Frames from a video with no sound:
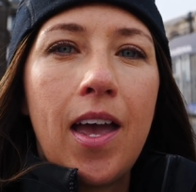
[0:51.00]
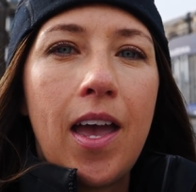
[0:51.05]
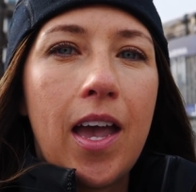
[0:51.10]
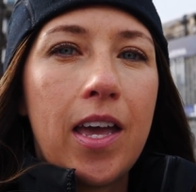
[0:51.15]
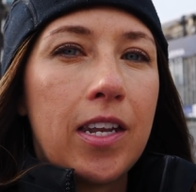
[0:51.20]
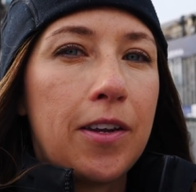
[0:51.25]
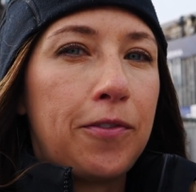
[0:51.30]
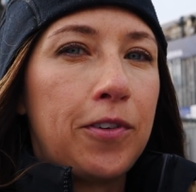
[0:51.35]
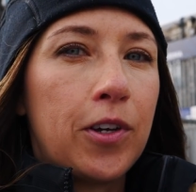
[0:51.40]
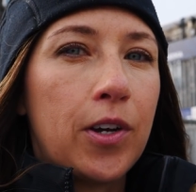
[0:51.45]

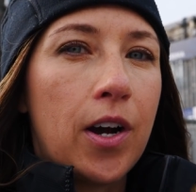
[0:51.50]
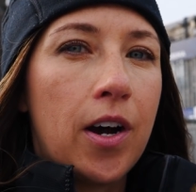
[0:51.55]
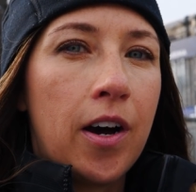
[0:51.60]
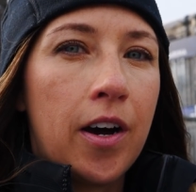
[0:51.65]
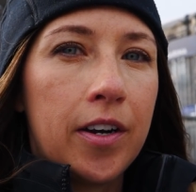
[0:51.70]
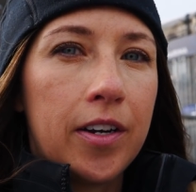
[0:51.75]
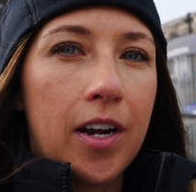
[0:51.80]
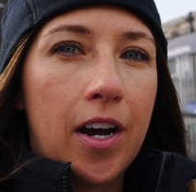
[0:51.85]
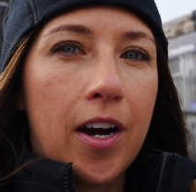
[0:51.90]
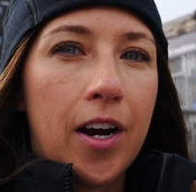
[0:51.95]
and if you
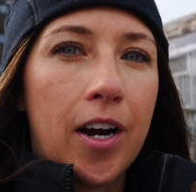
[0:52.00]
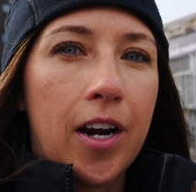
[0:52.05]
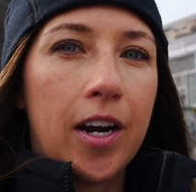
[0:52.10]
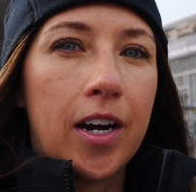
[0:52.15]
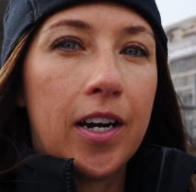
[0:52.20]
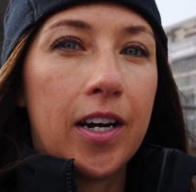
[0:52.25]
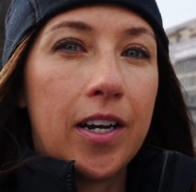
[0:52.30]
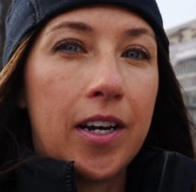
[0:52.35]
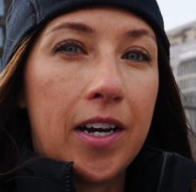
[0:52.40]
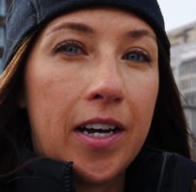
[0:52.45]
caught
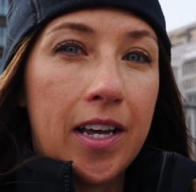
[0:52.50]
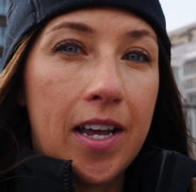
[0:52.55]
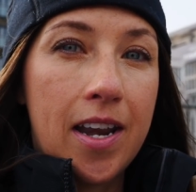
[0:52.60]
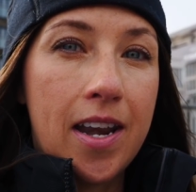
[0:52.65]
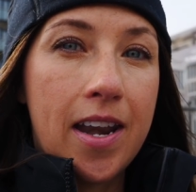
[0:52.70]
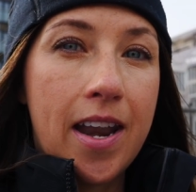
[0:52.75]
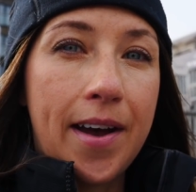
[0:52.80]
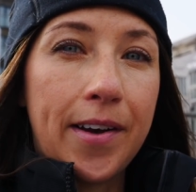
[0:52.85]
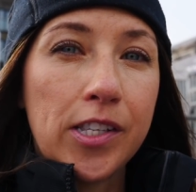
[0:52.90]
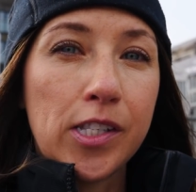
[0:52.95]
our
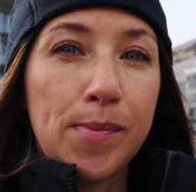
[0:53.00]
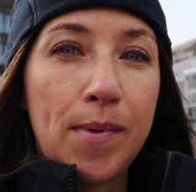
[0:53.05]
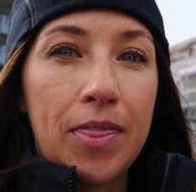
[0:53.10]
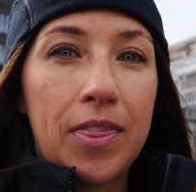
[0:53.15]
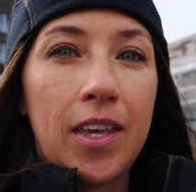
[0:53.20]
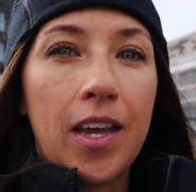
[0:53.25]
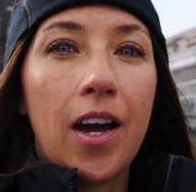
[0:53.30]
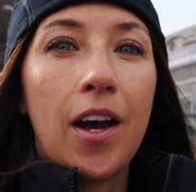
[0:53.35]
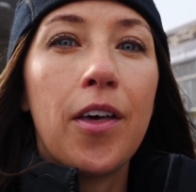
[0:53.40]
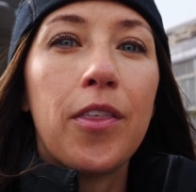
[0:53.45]
announcement
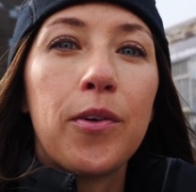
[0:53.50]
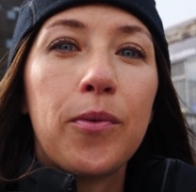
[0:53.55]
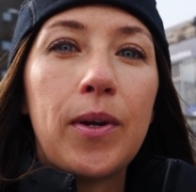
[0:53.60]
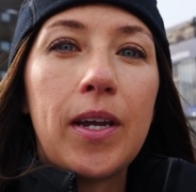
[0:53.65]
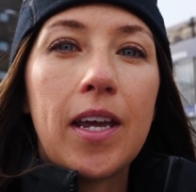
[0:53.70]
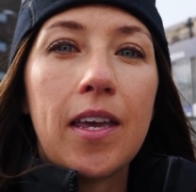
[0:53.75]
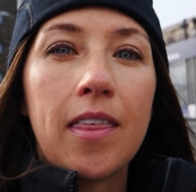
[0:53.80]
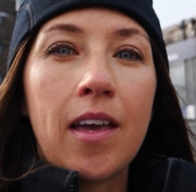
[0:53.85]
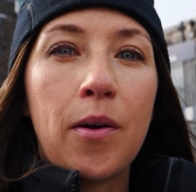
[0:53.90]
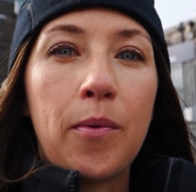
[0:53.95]
the other
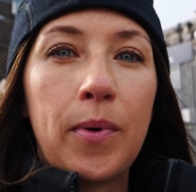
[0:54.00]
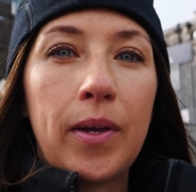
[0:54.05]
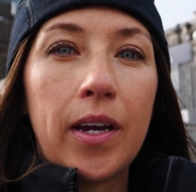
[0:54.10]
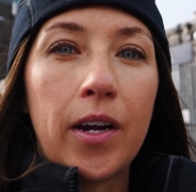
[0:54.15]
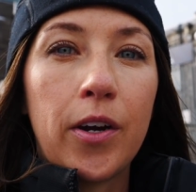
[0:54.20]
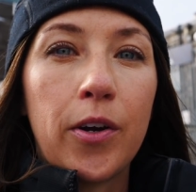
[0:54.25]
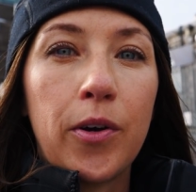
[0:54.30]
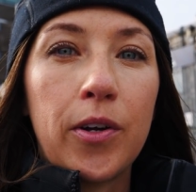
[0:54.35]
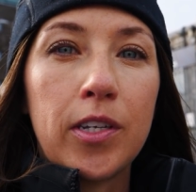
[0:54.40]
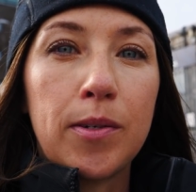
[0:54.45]
week that we
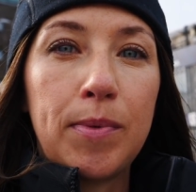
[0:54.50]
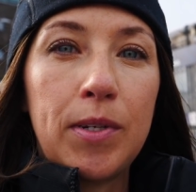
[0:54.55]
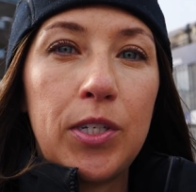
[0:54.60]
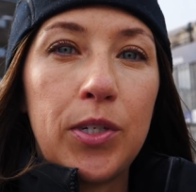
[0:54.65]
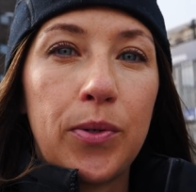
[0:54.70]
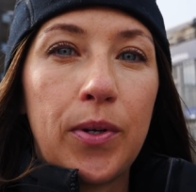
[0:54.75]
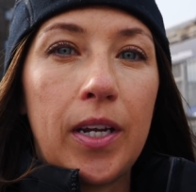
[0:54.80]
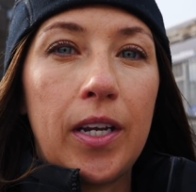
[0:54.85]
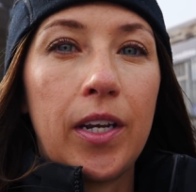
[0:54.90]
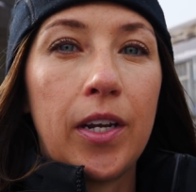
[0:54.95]
are going to be
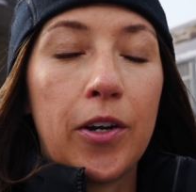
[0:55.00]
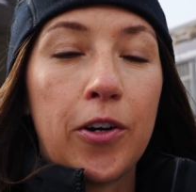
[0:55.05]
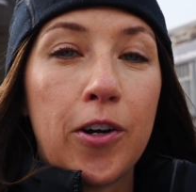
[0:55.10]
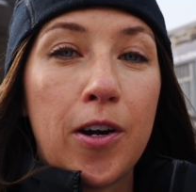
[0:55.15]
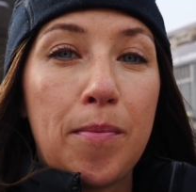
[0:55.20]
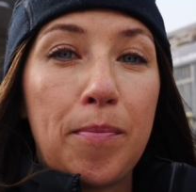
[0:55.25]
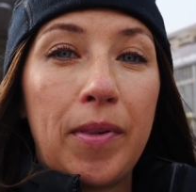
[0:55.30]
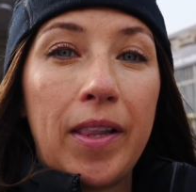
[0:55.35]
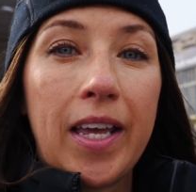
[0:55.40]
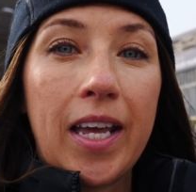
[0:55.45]
doing
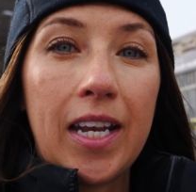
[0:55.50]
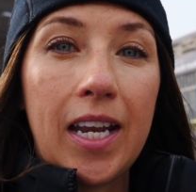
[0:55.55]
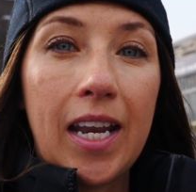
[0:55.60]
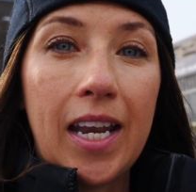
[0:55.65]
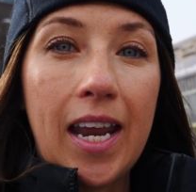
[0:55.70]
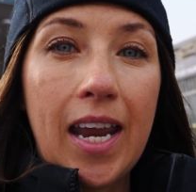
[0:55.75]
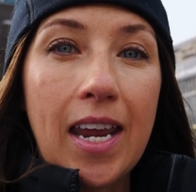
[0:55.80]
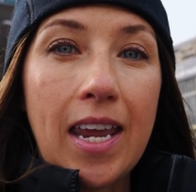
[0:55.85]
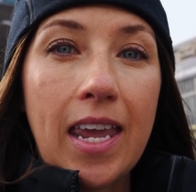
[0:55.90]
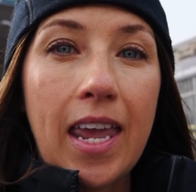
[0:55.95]
or planning
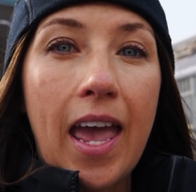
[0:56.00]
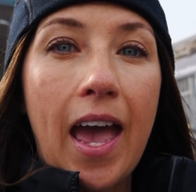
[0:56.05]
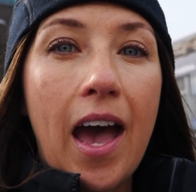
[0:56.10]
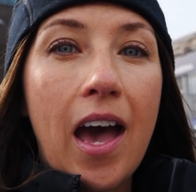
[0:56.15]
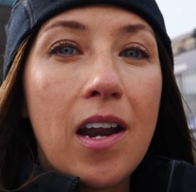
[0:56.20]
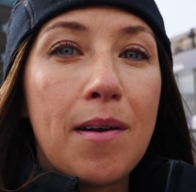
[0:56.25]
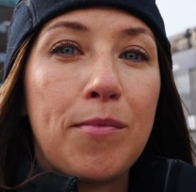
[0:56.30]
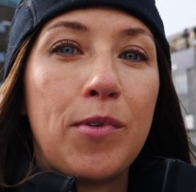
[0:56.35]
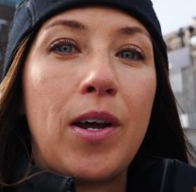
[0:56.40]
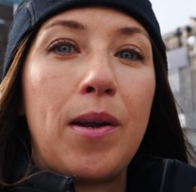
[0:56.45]
a
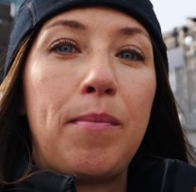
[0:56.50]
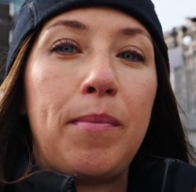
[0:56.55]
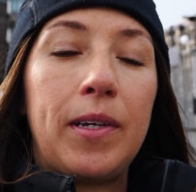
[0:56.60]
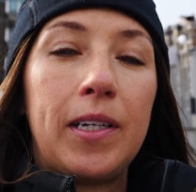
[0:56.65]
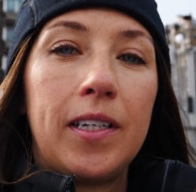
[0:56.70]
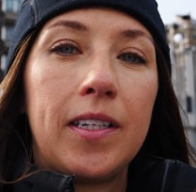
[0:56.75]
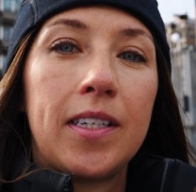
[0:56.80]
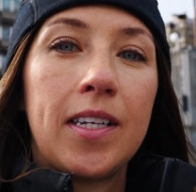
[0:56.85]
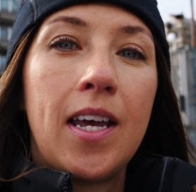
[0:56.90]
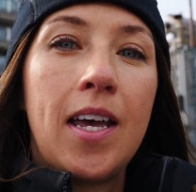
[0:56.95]
catamaran
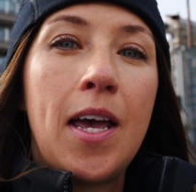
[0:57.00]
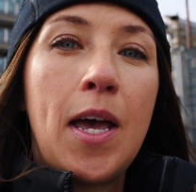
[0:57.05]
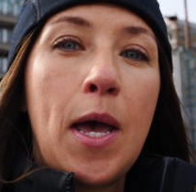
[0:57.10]
build